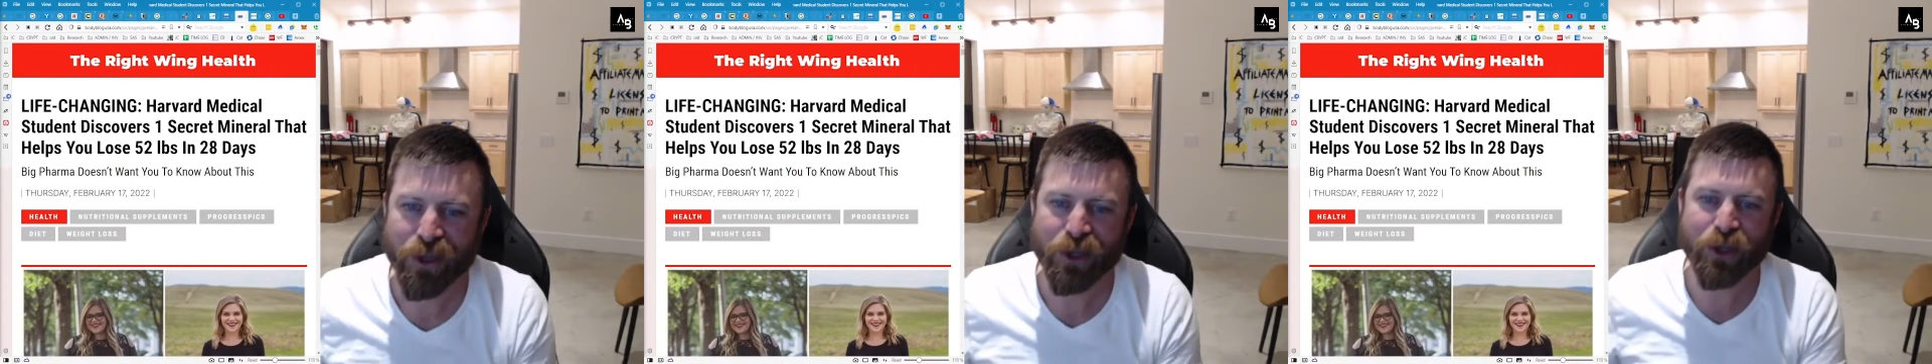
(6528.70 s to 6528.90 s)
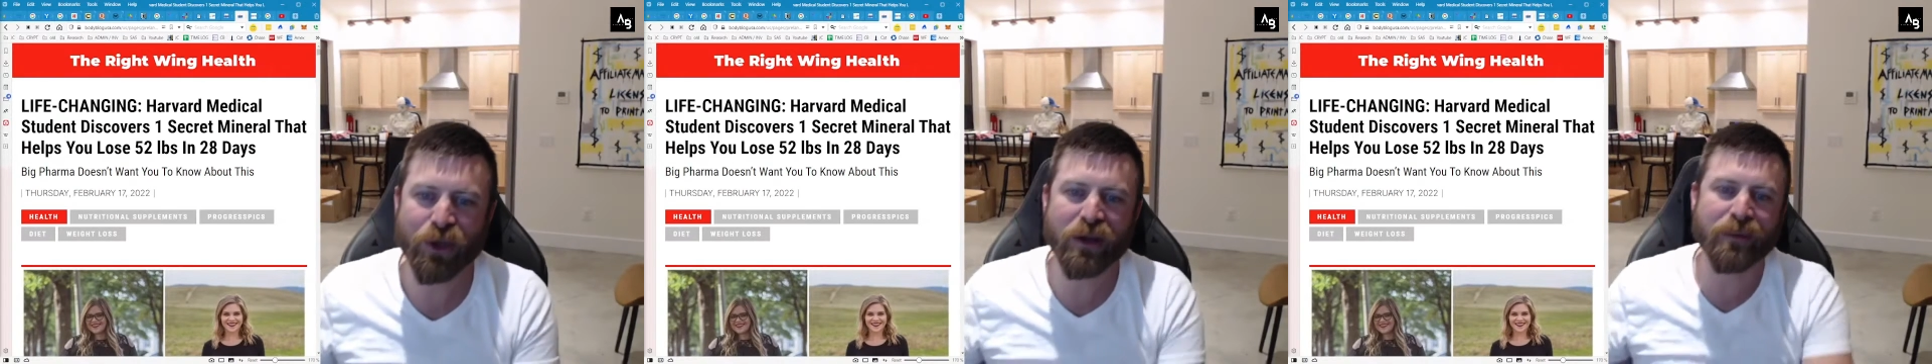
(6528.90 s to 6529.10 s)

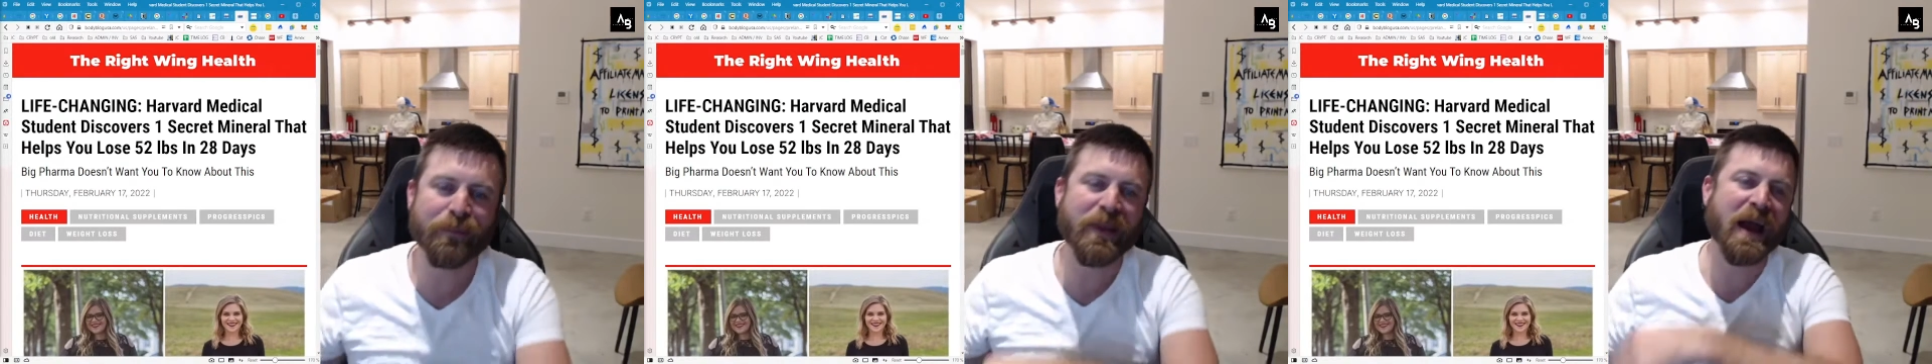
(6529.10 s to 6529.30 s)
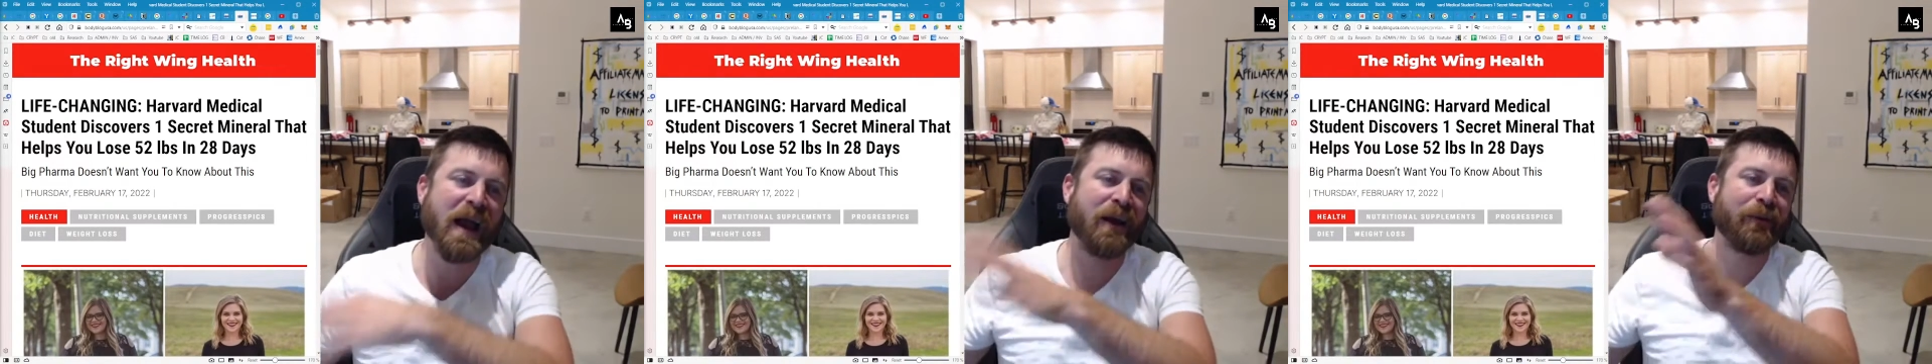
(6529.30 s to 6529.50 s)
You
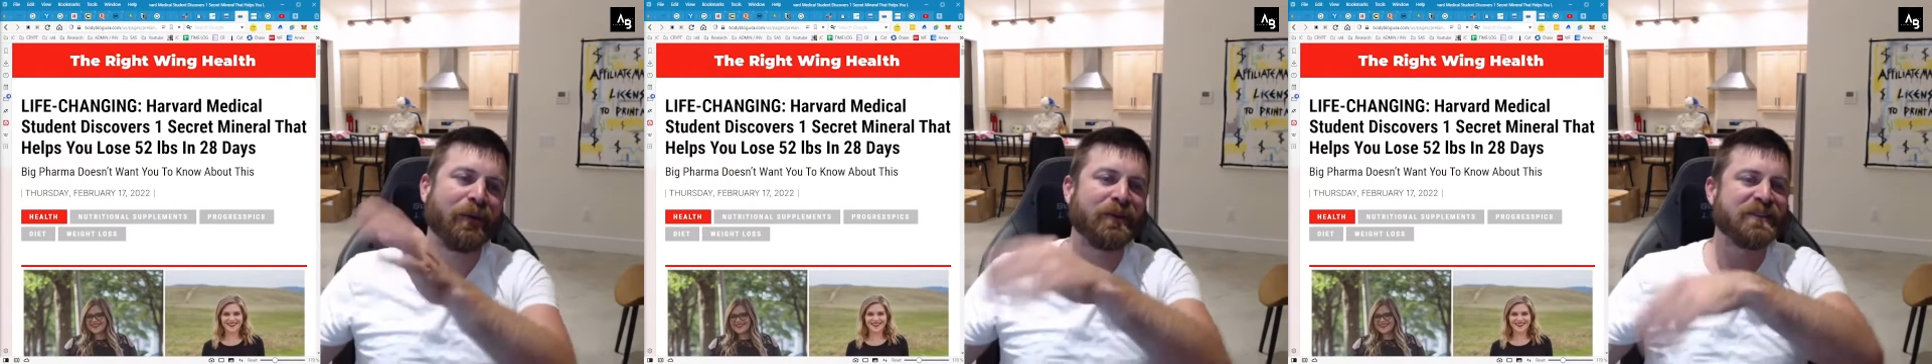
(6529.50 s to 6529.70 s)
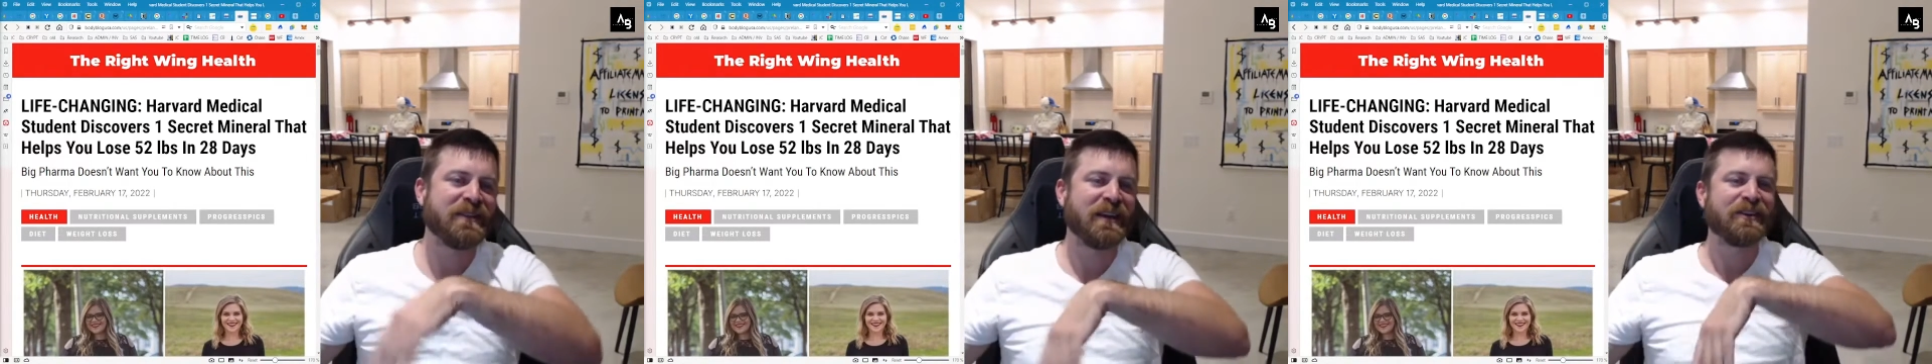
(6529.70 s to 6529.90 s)
can
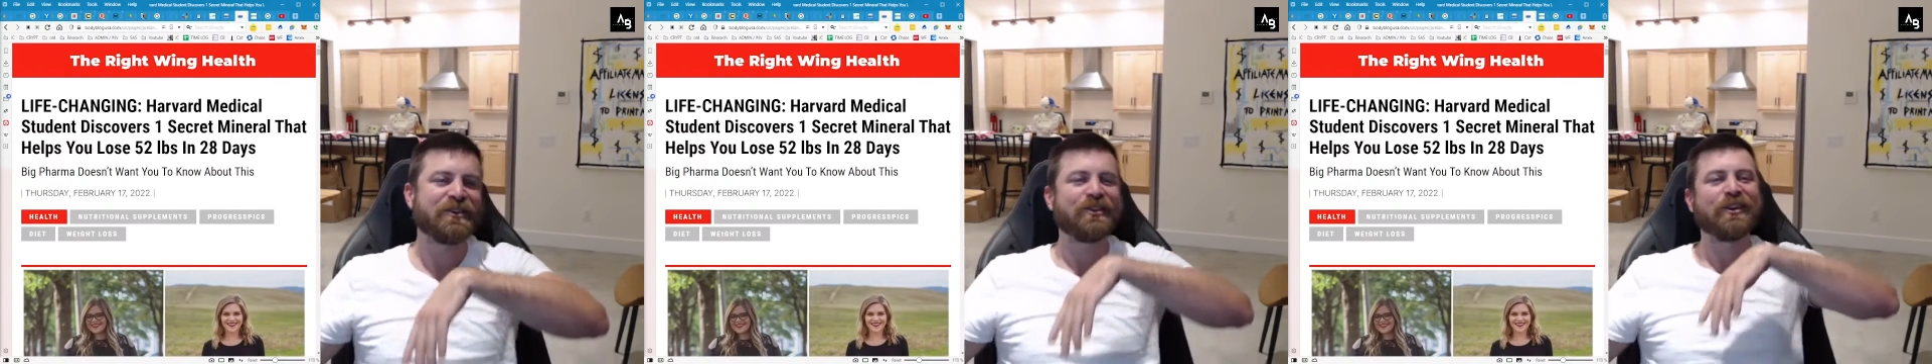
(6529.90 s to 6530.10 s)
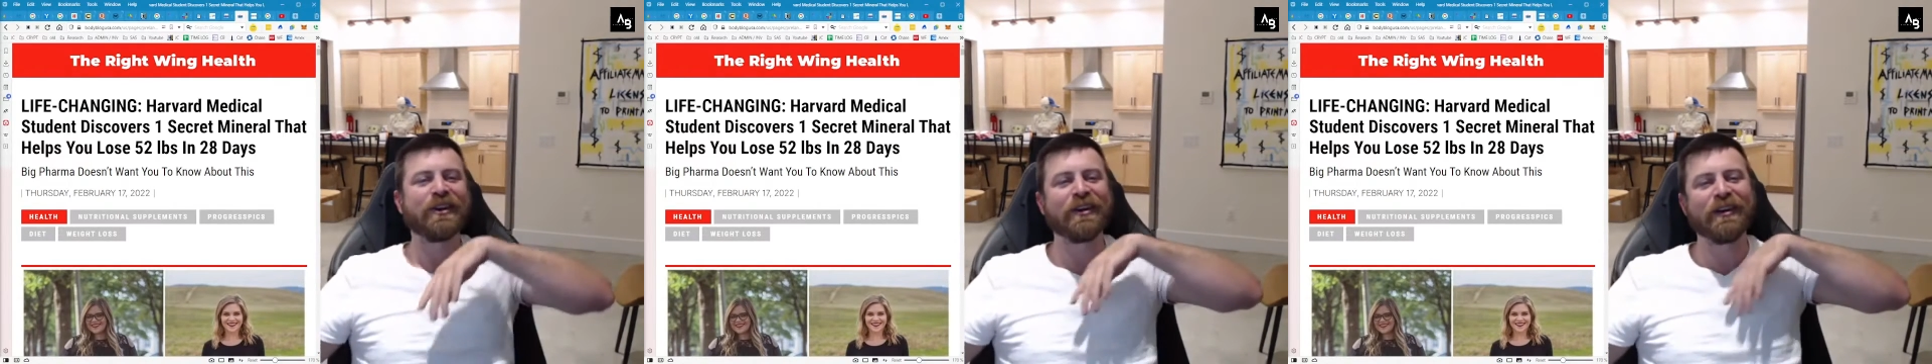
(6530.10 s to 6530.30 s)
backwards
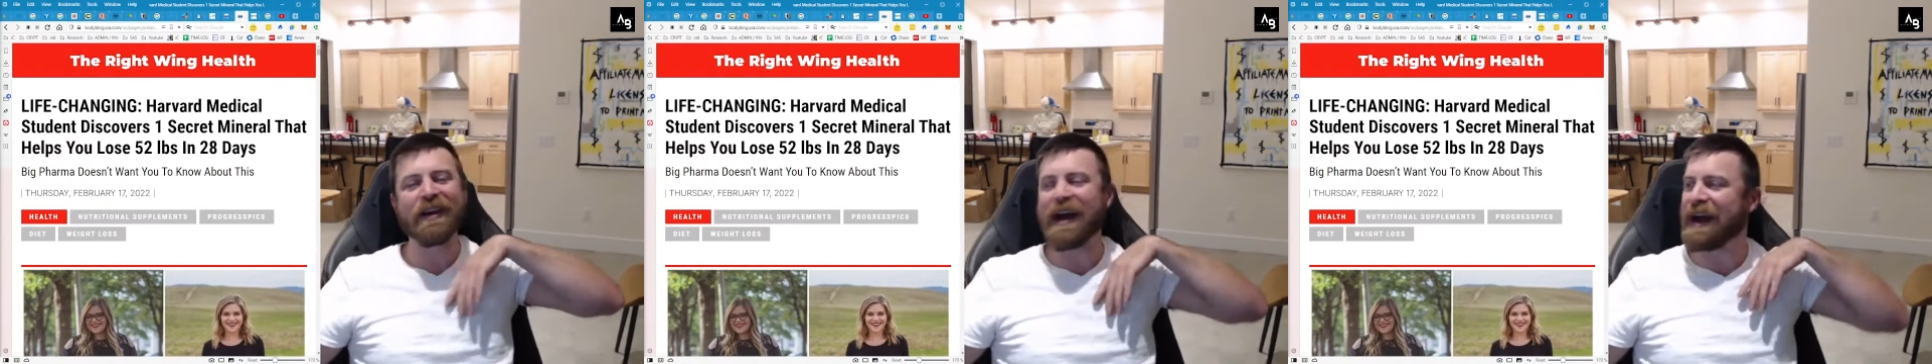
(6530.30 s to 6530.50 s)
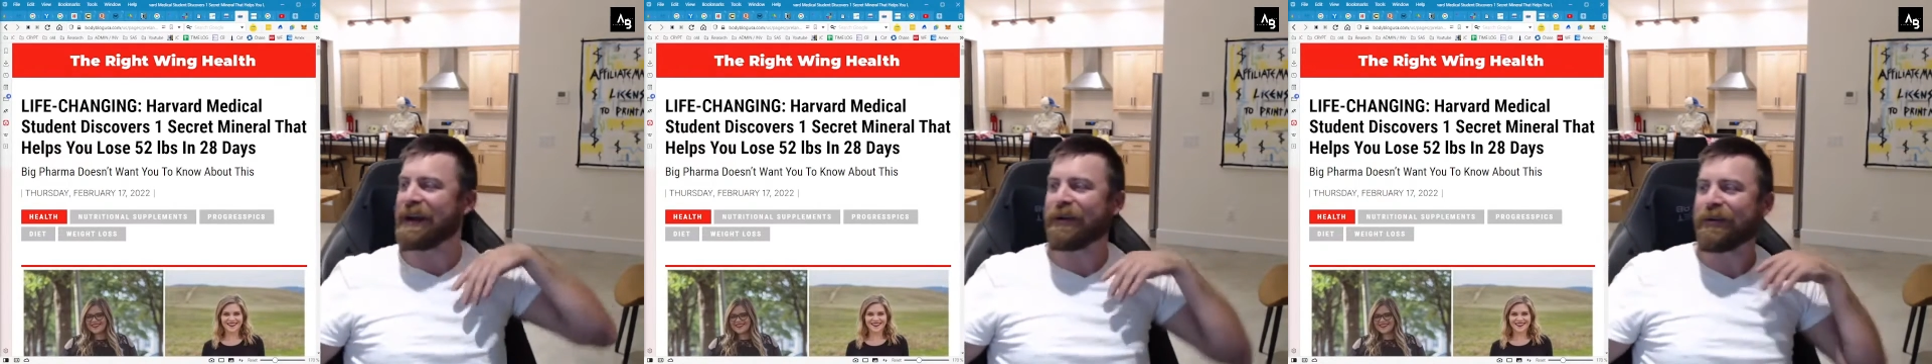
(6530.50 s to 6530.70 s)
engineer it.
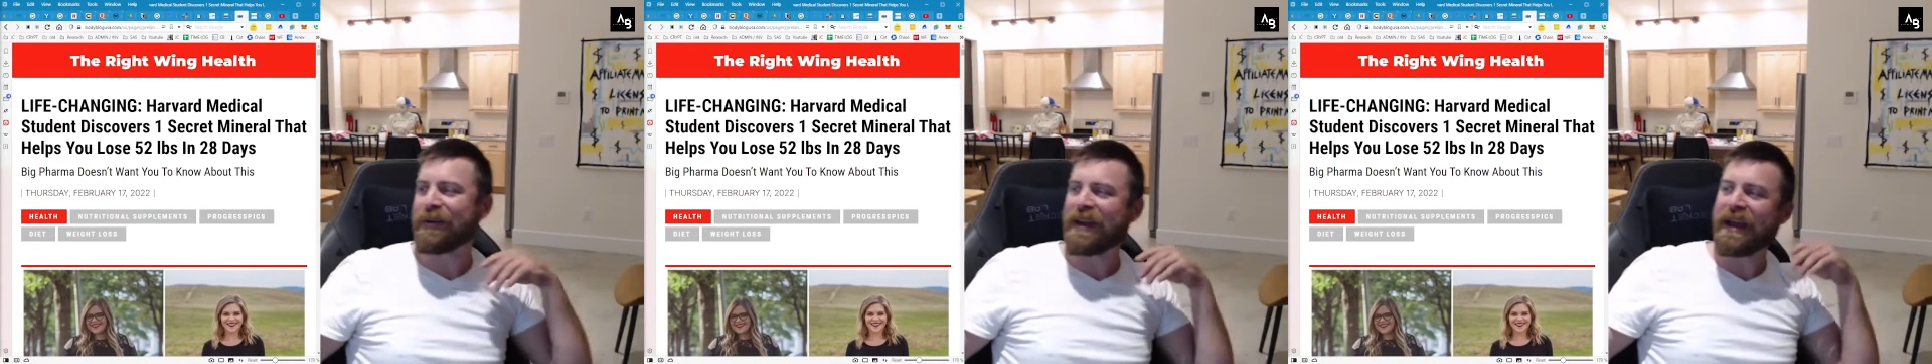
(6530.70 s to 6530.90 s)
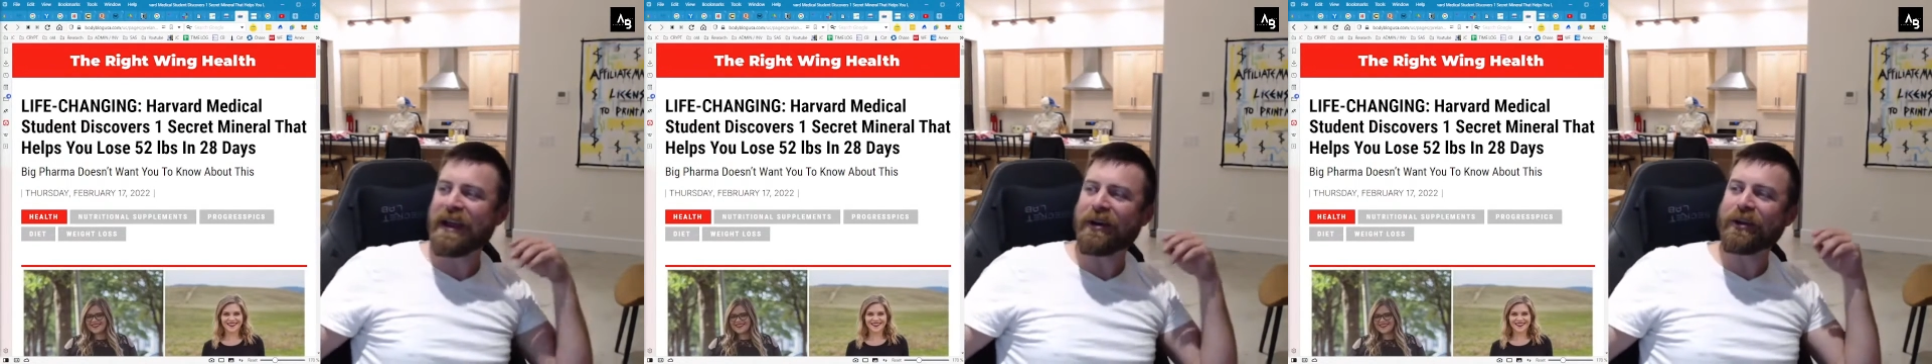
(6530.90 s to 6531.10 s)
I
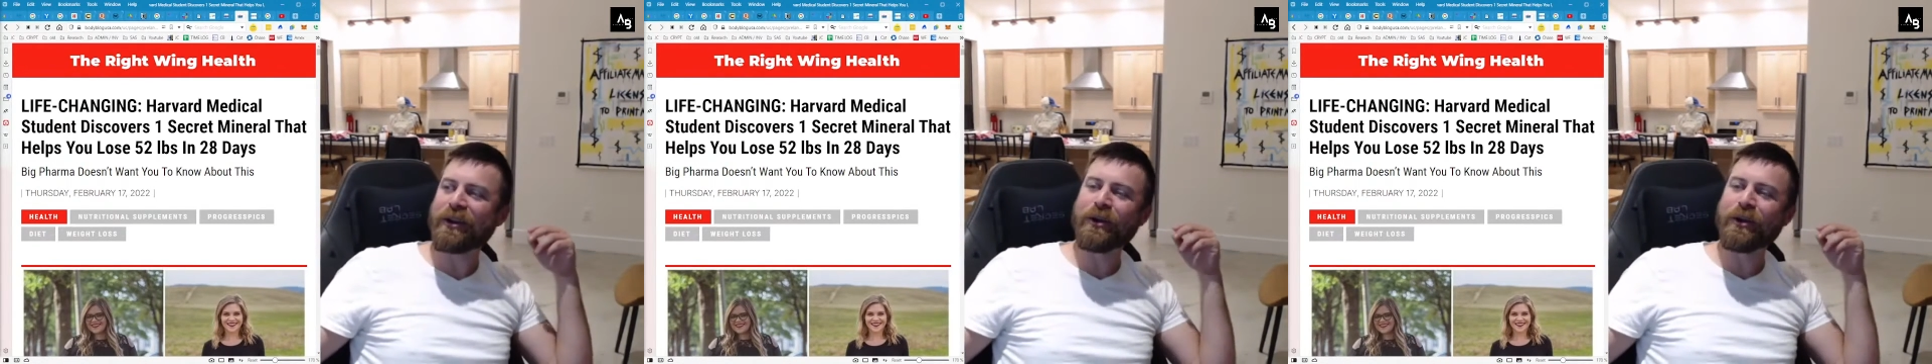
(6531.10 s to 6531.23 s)
don't care.